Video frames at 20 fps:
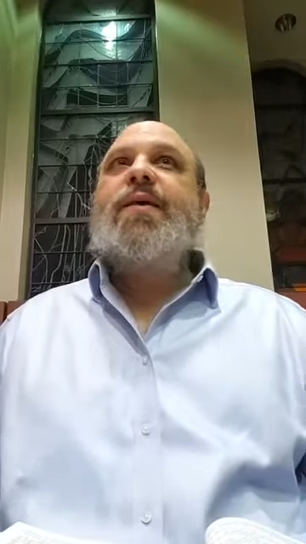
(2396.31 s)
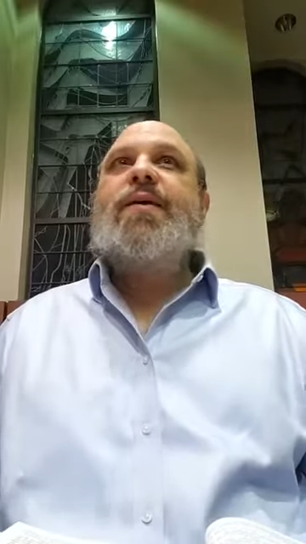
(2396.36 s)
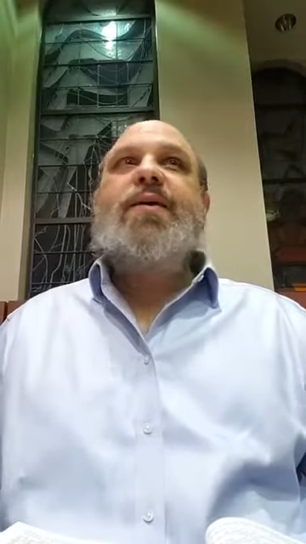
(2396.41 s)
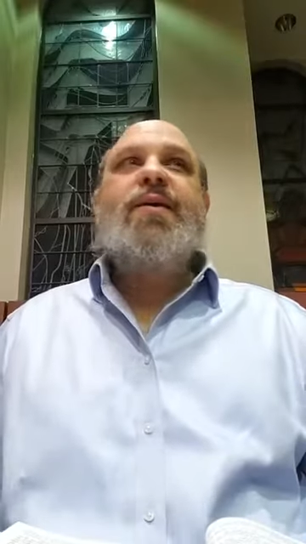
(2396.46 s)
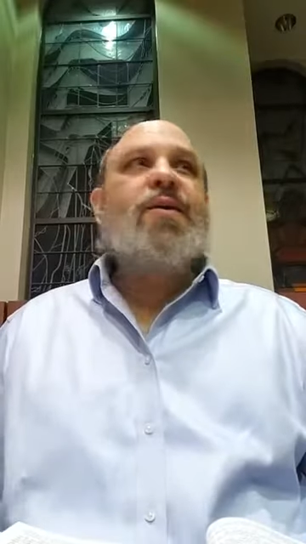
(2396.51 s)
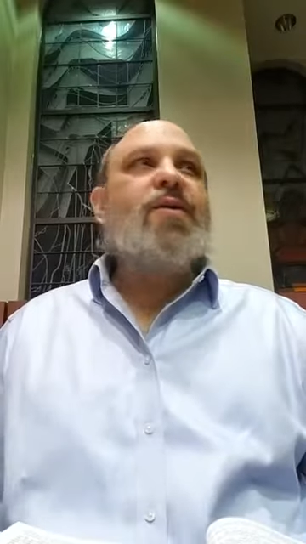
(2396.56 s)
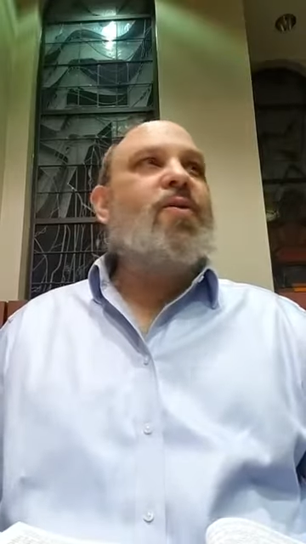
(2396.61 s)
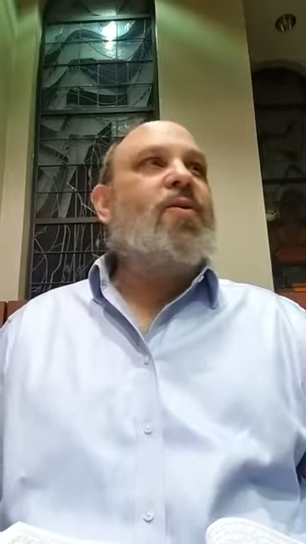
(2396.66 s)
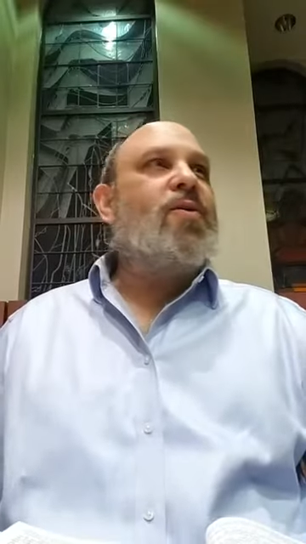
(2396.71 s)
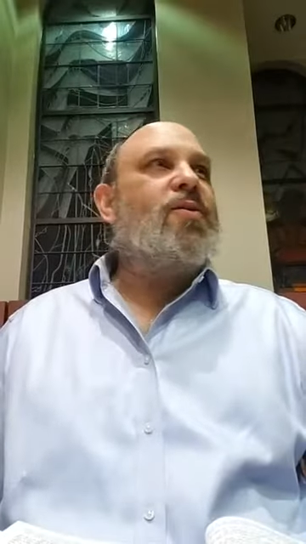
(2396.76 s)

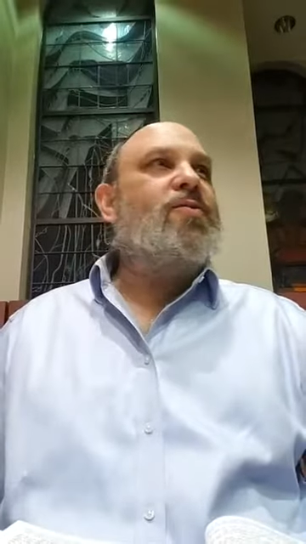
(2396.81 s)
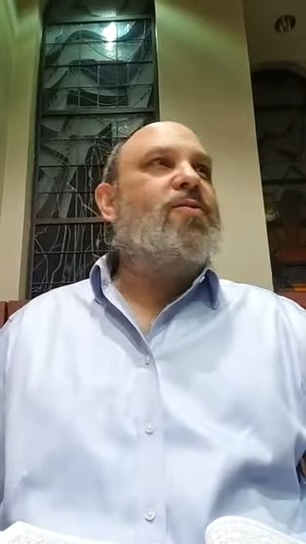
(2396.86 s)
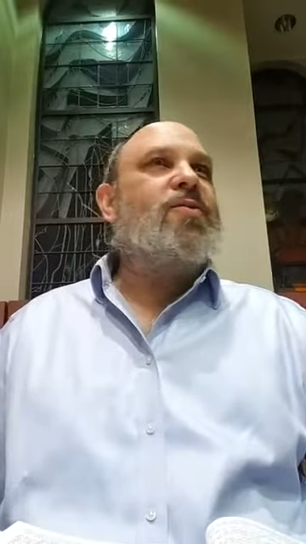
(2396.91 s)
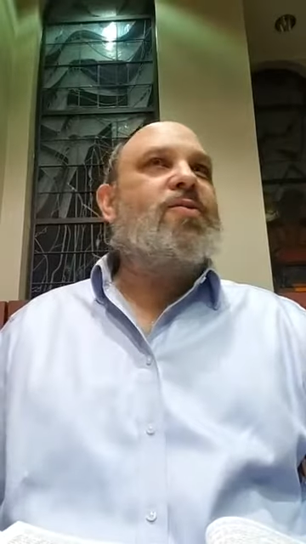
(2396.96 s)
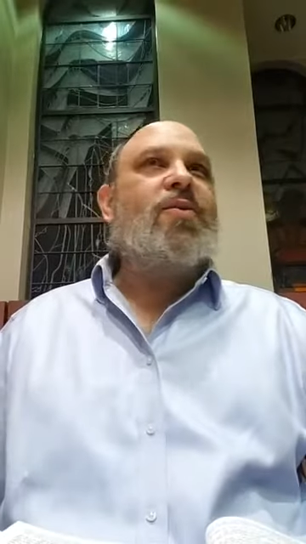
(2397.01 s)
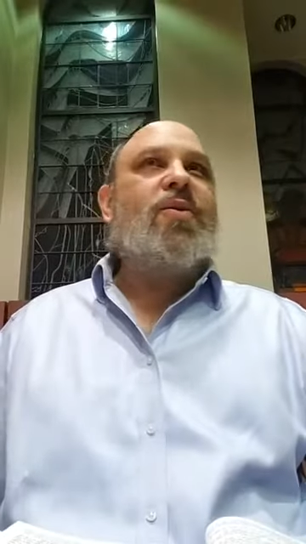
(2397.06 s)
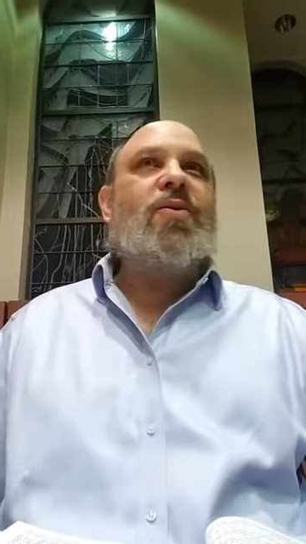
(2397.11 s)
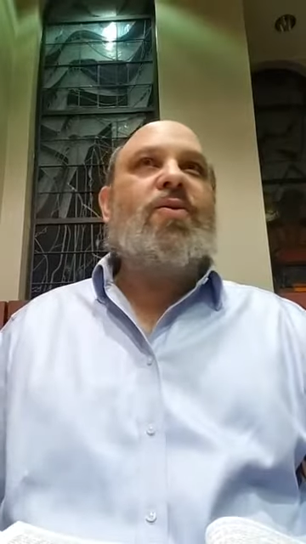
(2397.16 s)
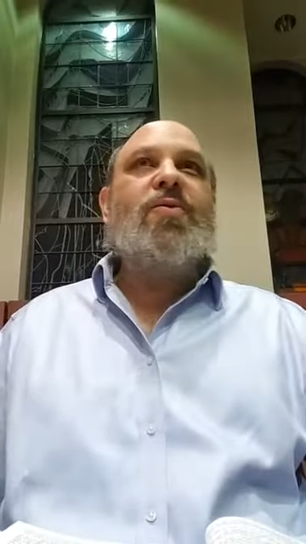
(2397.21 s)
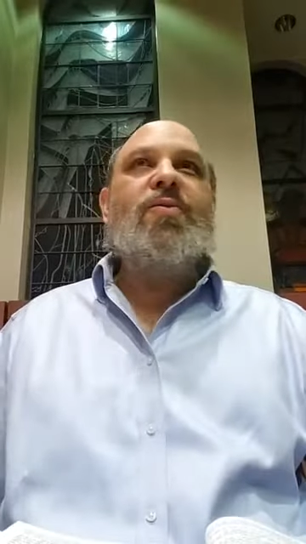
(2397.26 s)
he
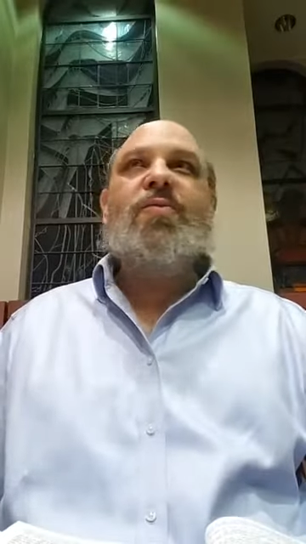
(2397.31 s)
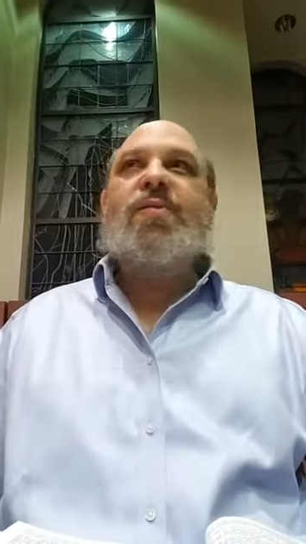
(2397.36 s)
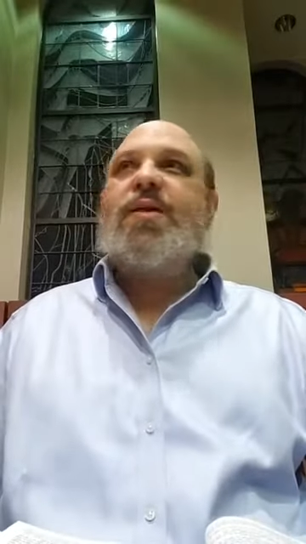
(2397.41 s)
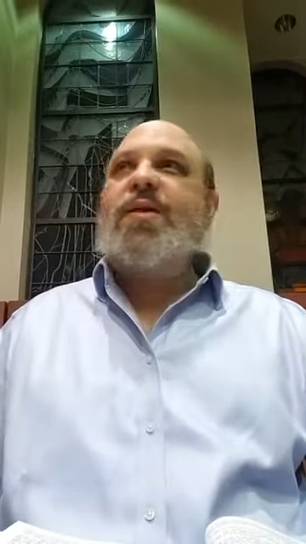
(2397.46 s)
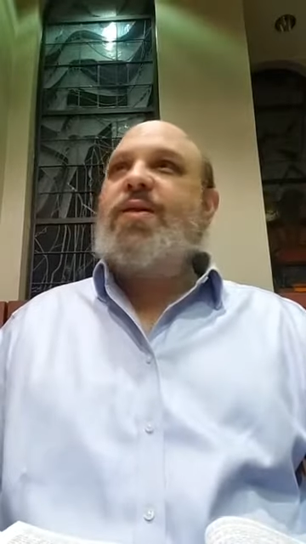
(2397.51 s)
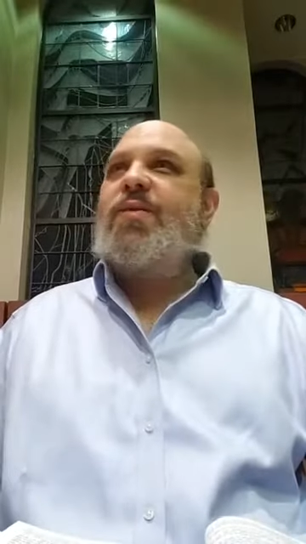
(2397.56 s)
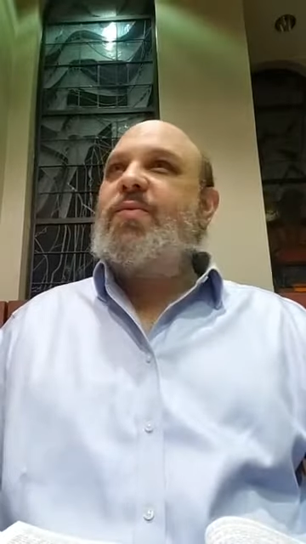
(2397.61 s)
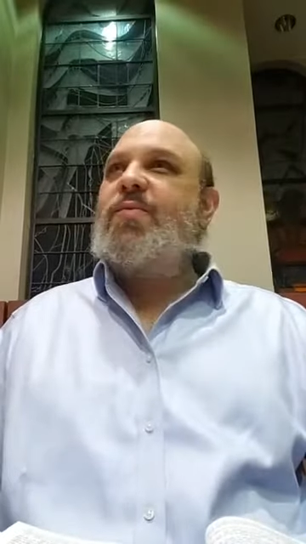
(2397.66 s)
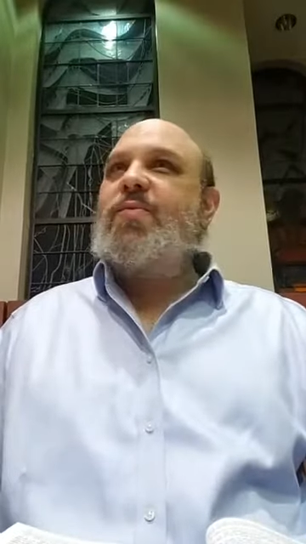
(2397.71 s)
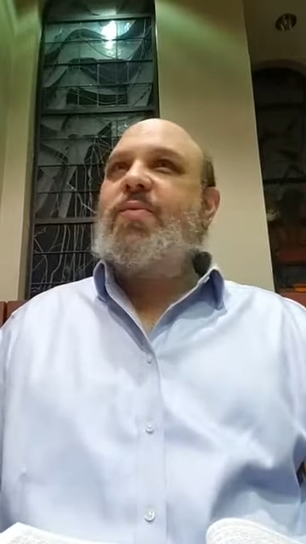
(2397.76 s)
also
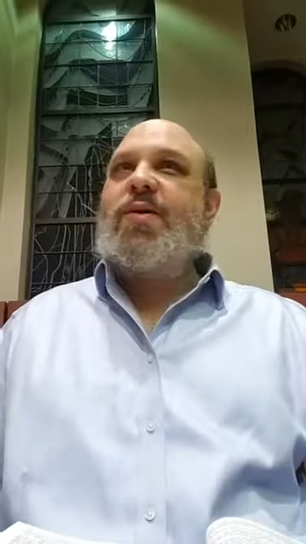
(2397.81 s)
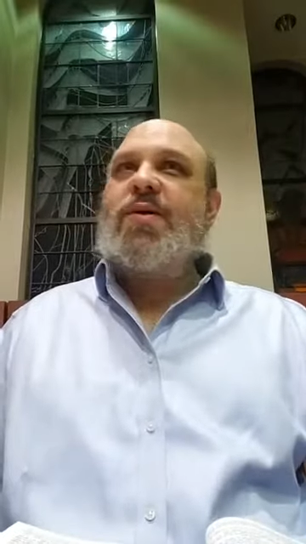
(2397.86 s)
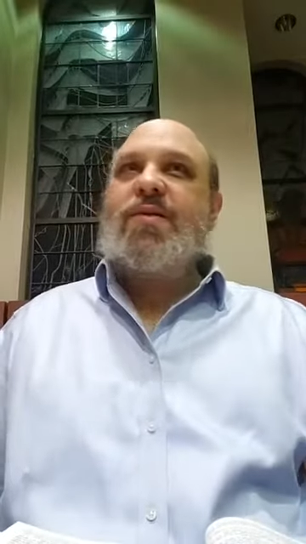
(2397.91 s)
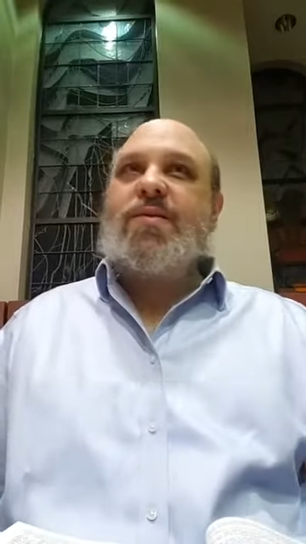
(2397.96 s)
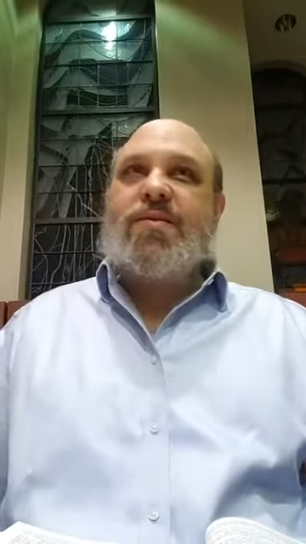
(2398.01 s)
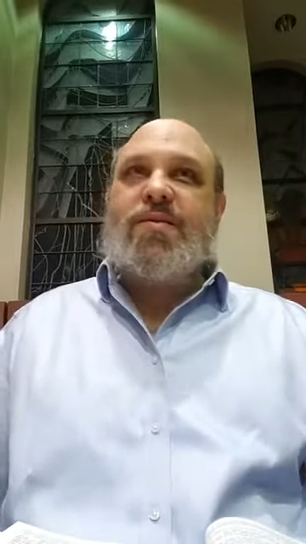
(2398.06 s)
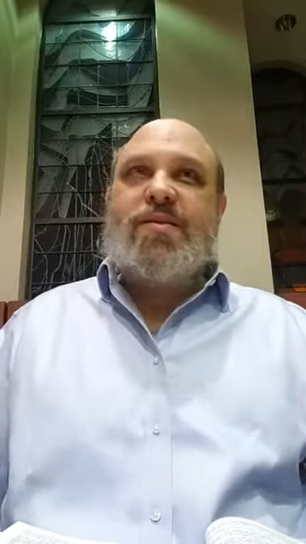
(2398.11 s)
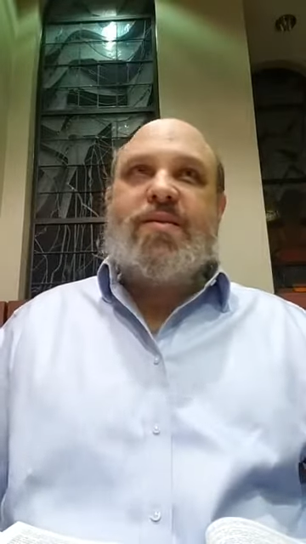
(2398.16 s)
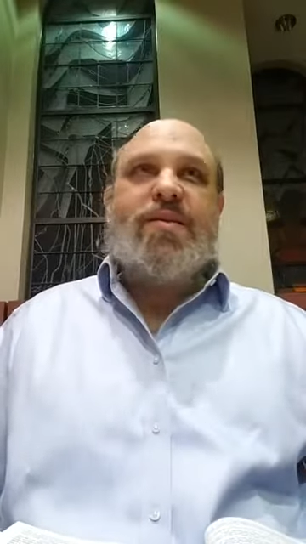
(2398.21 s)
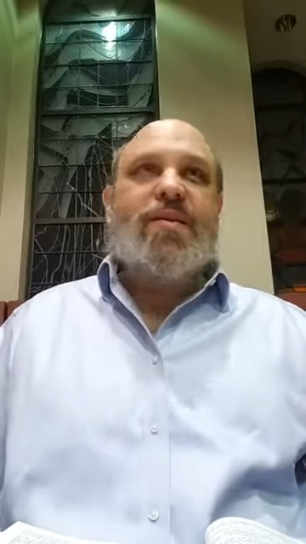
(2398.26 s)

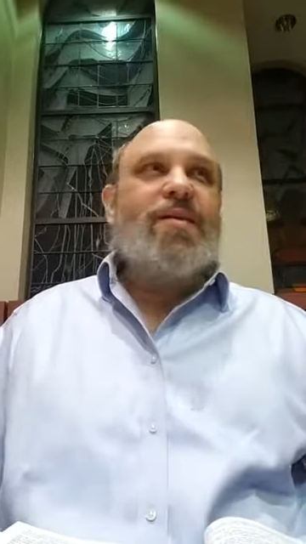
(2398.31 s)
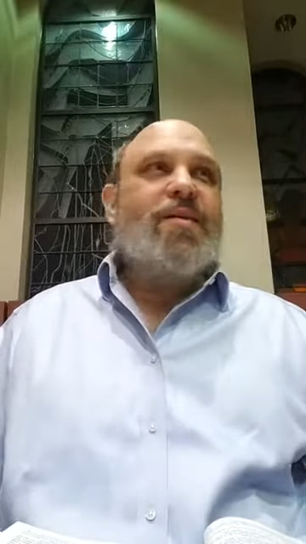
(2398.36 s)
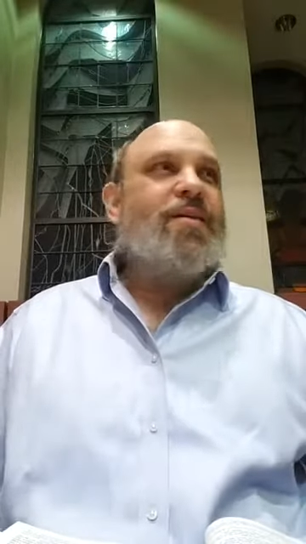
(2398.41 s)
was